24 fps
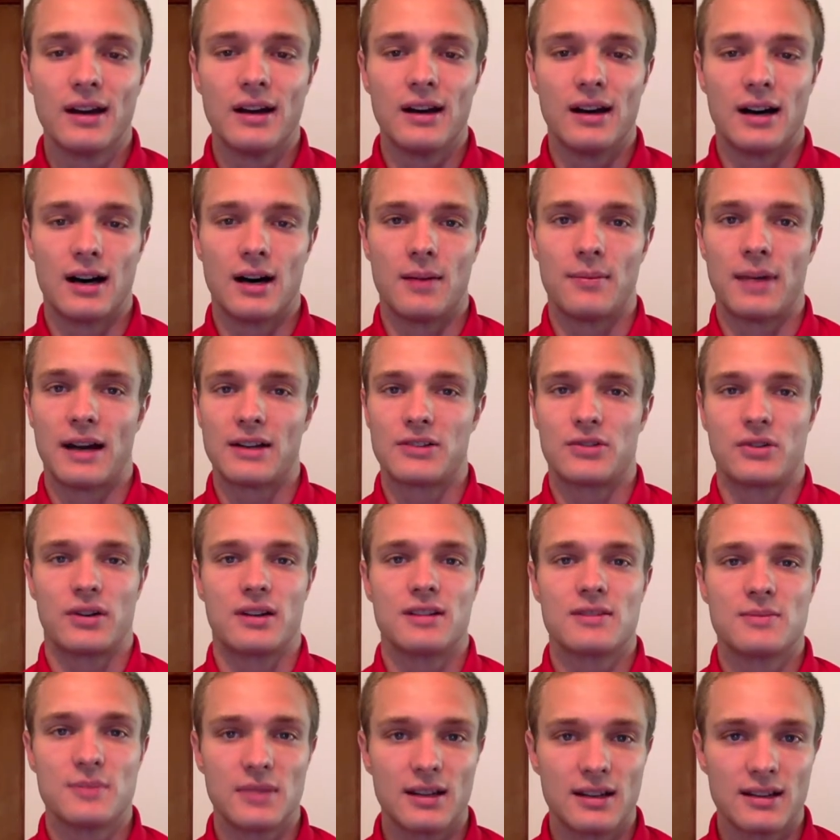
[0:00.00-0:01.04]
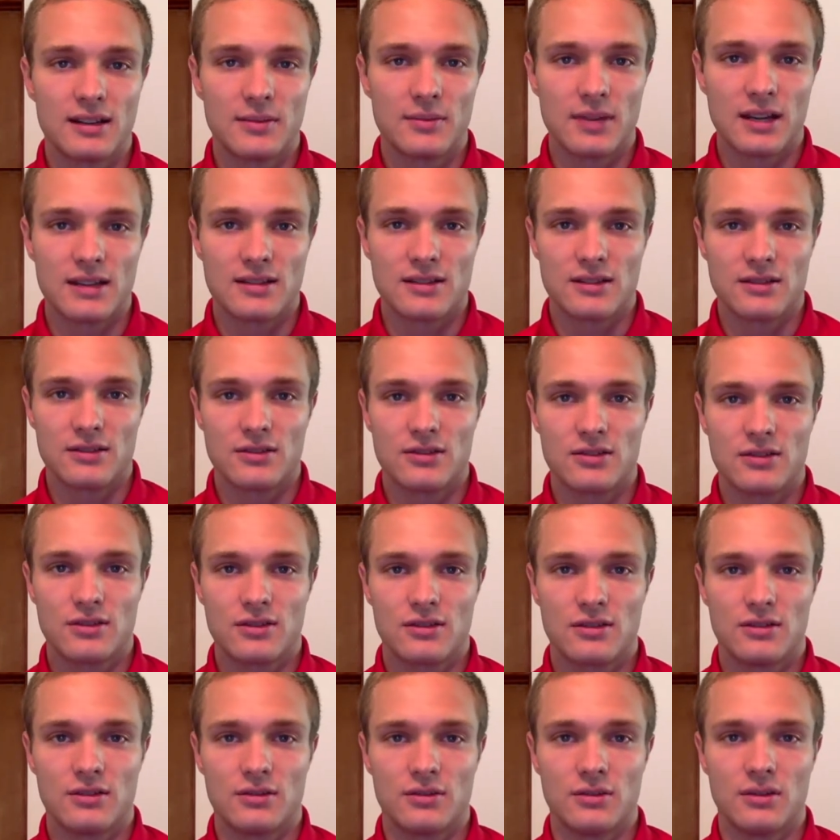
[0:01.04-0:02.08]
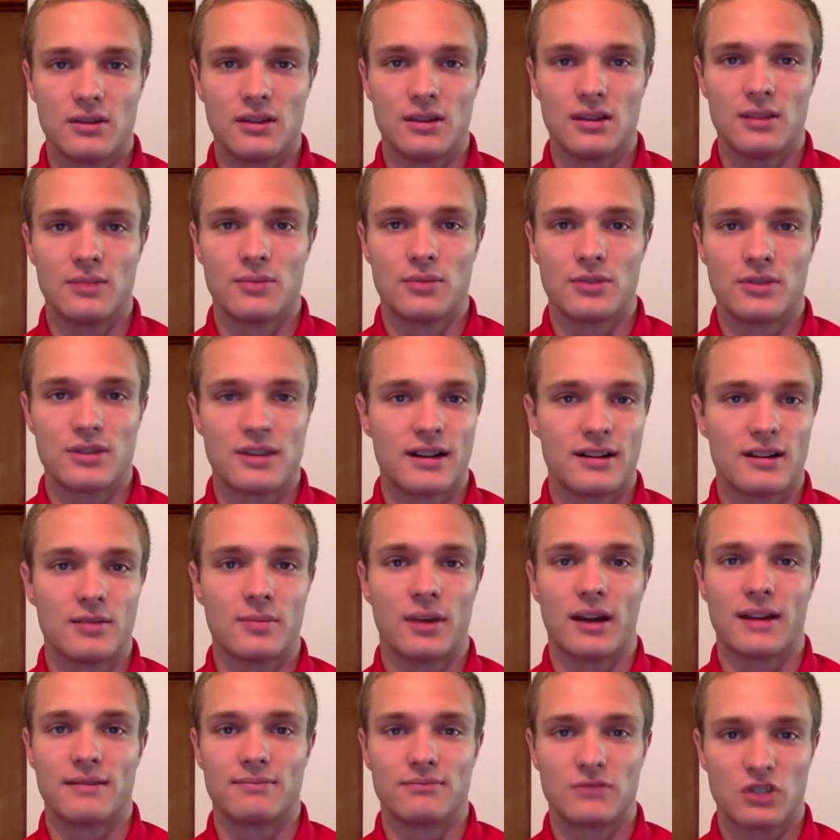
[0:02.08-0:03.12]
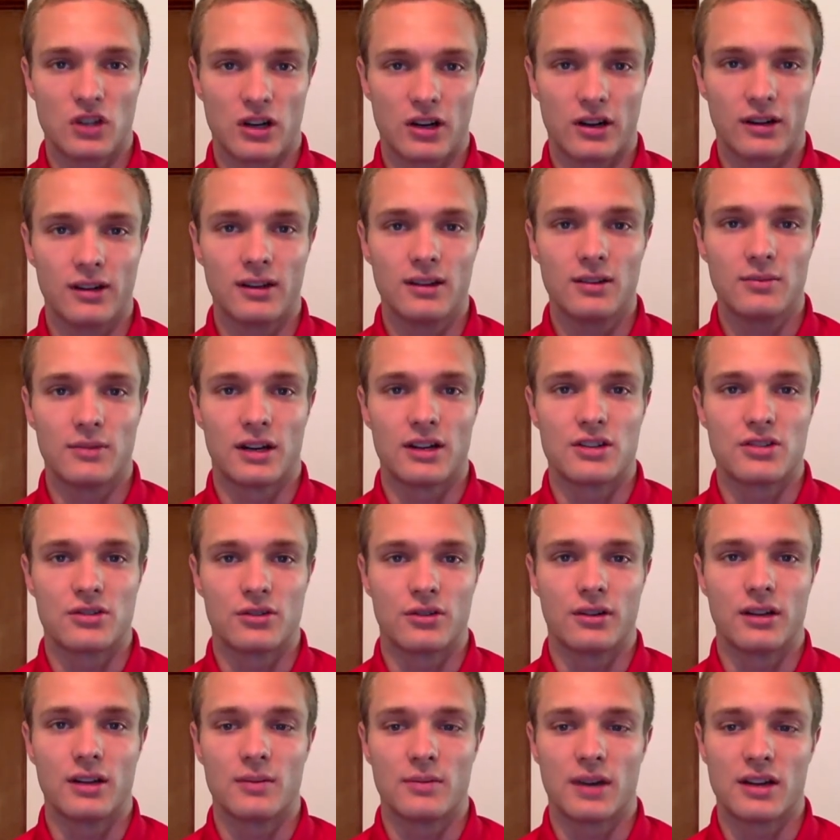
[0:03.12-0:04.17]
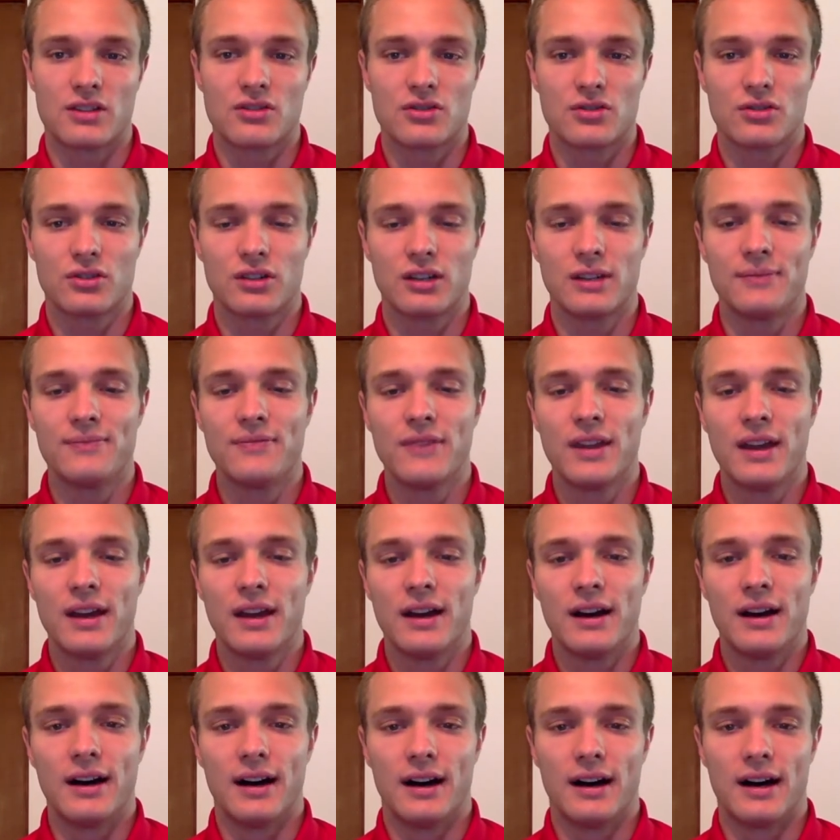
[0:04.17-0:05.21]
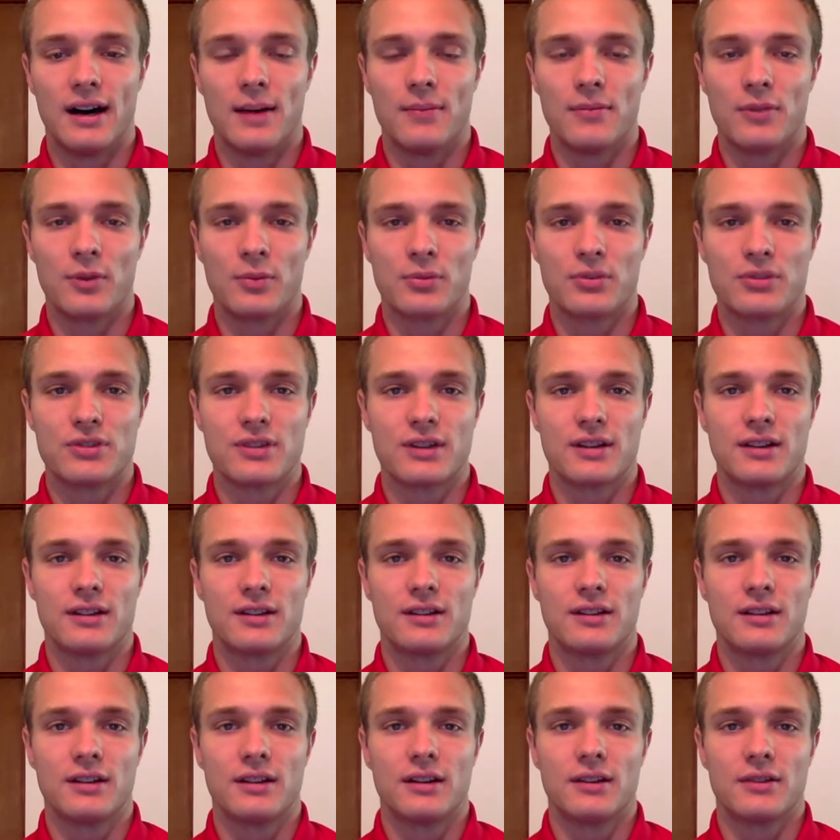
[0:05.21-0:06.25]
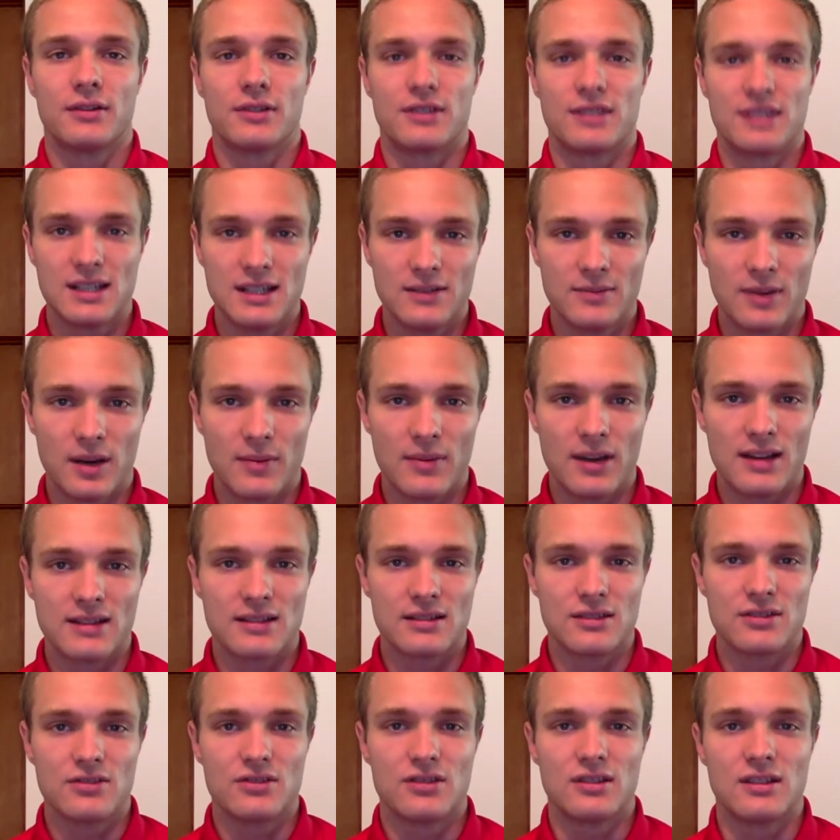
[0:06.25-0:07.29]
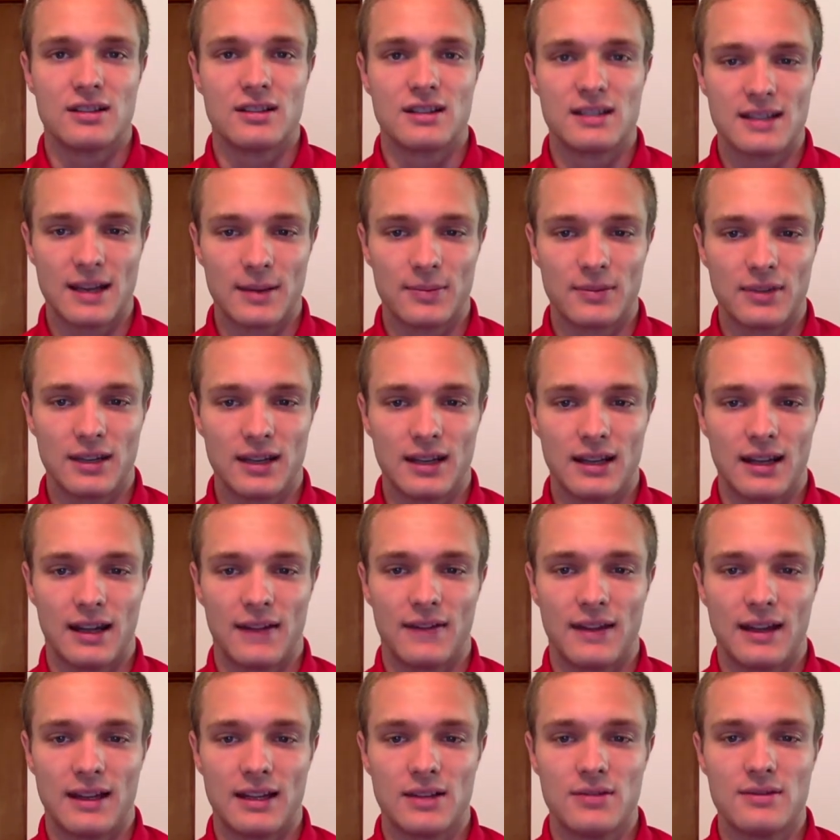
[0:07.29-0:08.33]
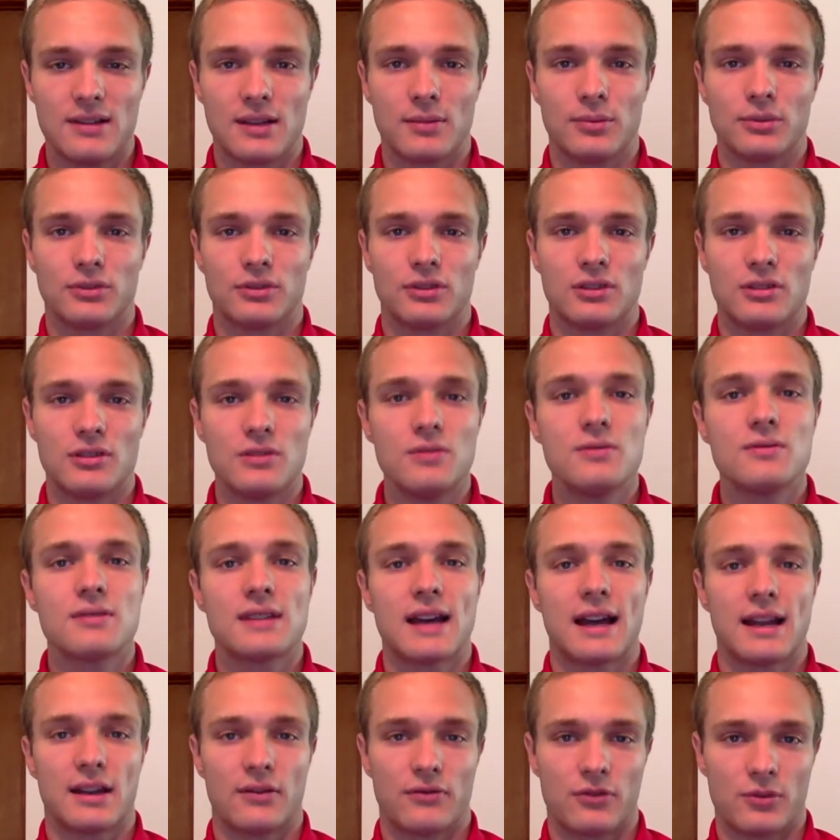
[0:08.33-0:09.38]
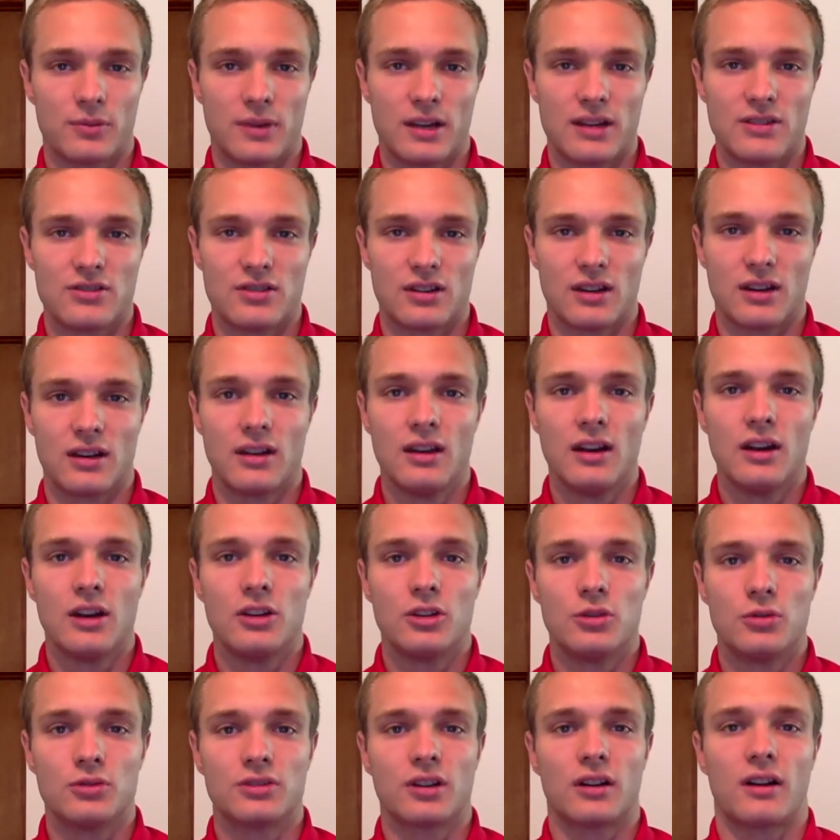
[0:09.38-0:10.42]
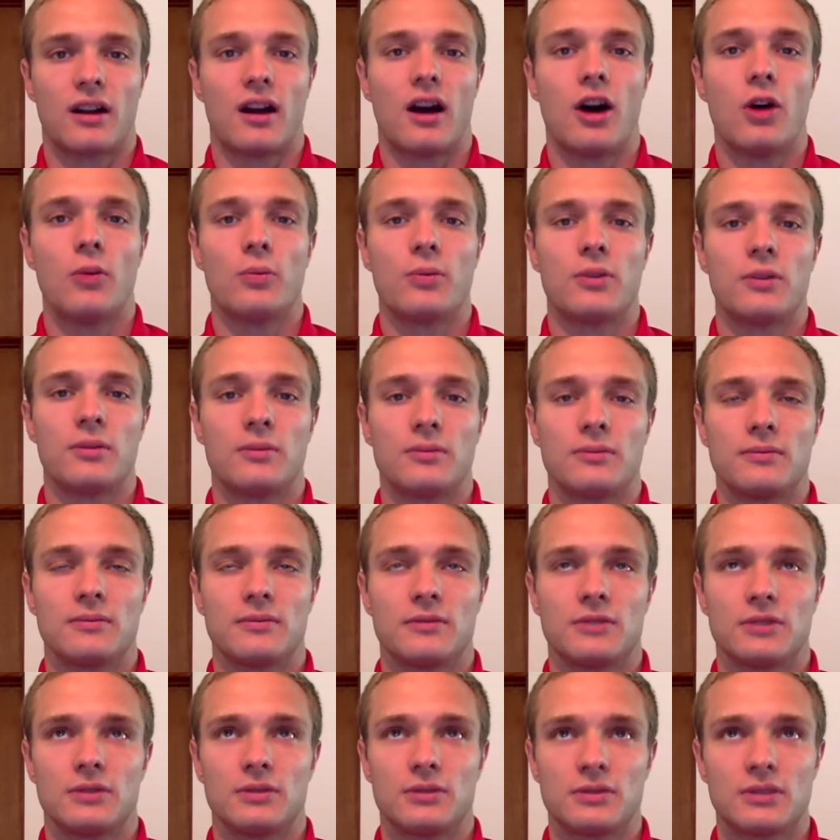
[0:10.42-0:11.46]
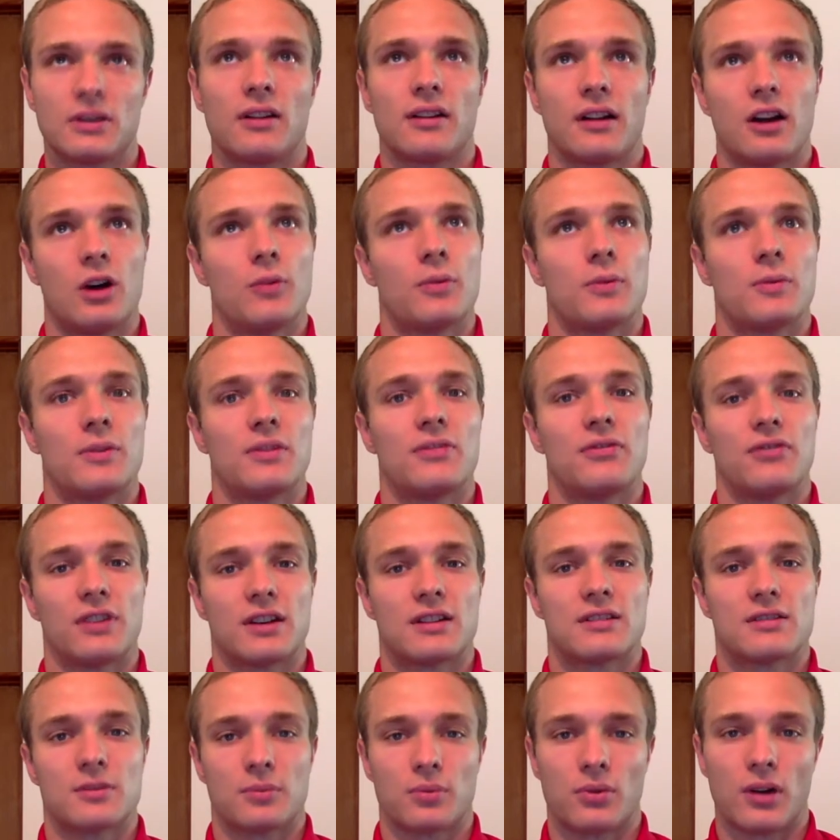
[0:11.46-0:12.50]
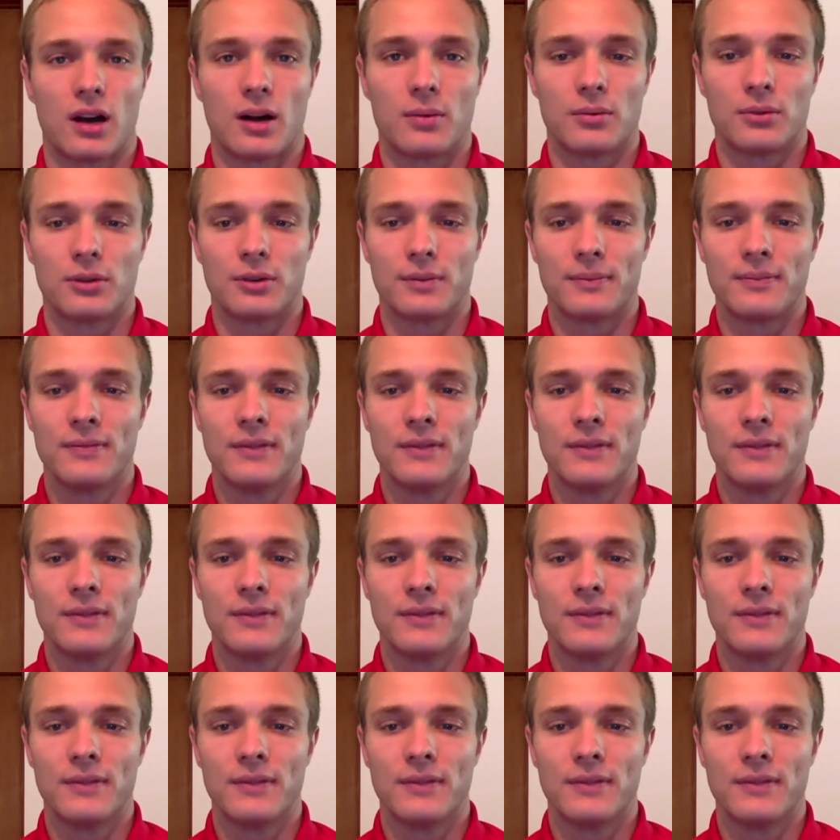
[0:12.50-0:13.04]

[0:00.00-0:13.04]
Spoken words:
I transmitted the message to the presenter by showing him my screen. The presenter received my message, he accepted it, and then he was able to use that information to start helping me fix the problem.